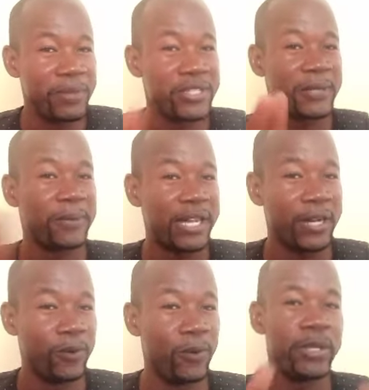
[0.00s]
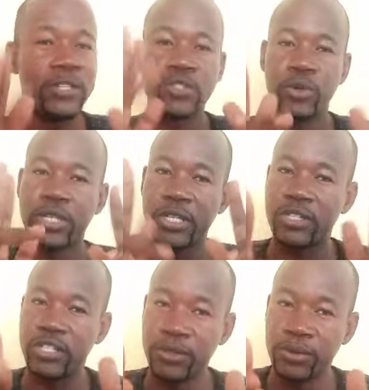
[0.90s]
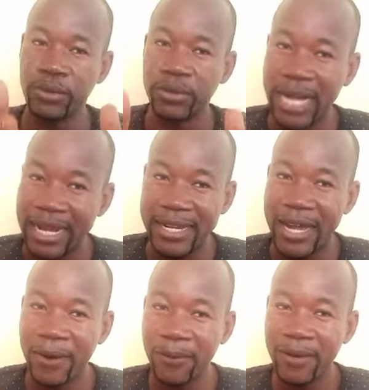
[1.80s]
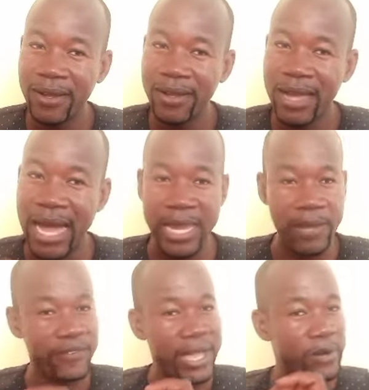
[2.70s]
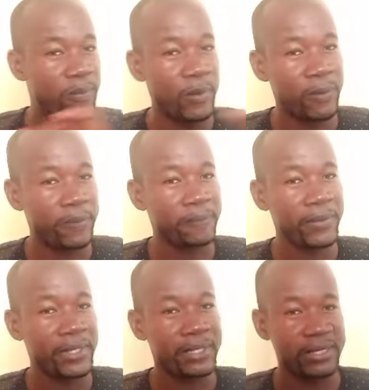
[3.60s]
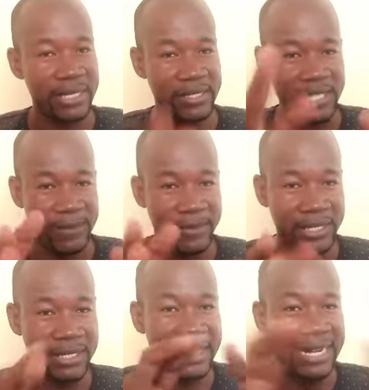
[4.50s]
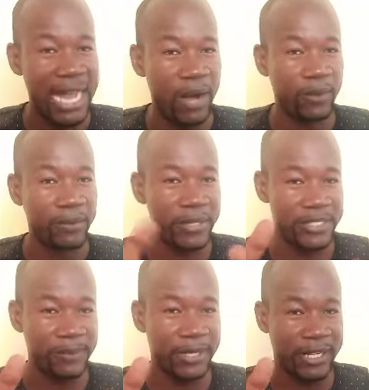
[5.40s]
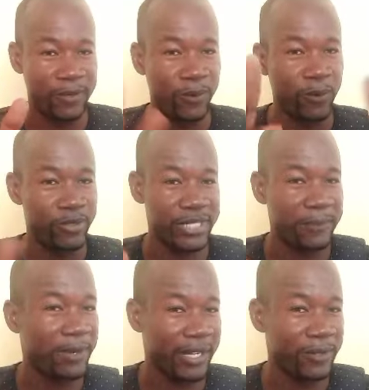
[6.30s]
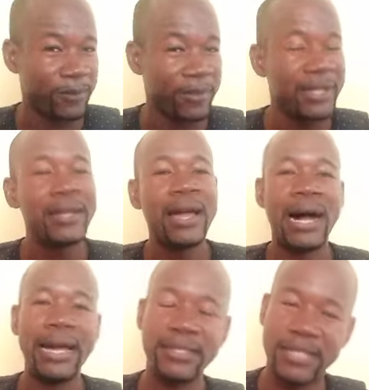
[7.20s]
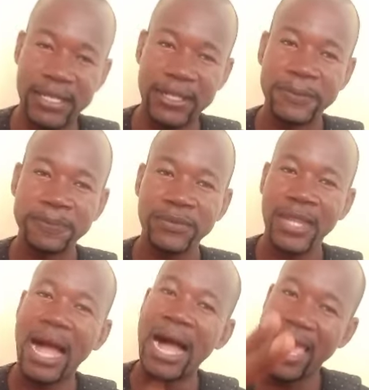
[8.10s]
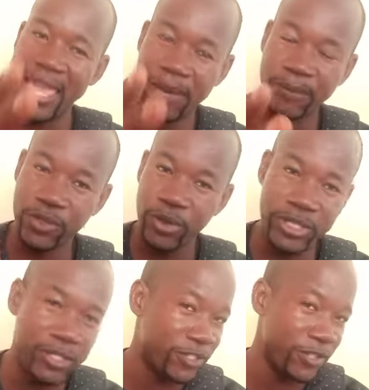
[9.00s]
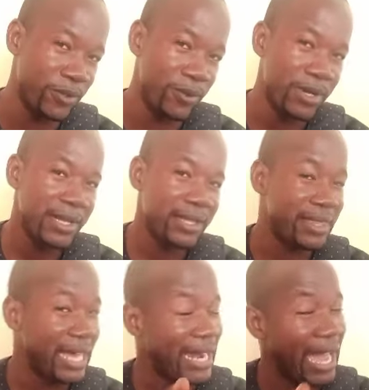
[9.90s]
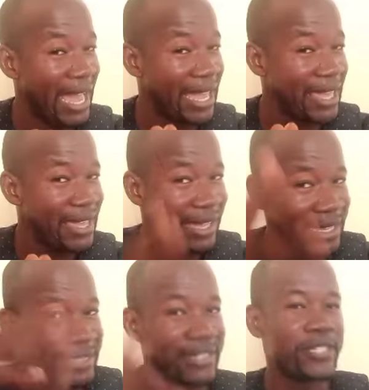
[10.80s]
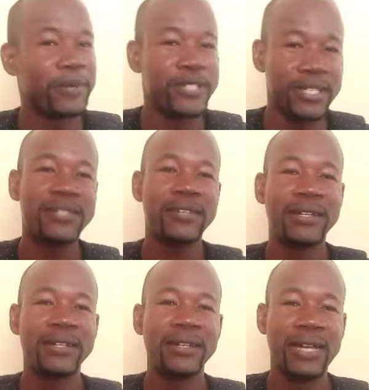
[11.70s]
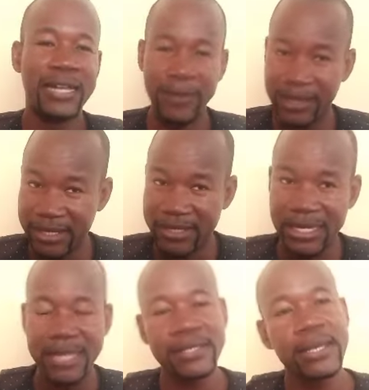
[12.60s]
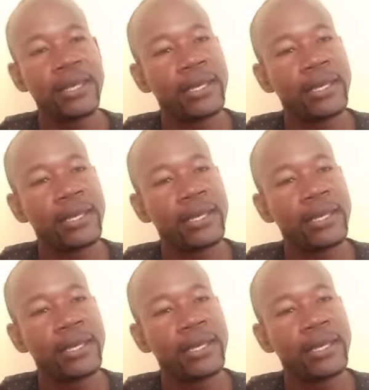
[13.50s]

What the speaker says: Mr. Wakano is talking to you right now. And if I remove the subject, the noun, Mr. Wakano or Savakano, I say, I am talking to you. That I is the subject. Good listeners.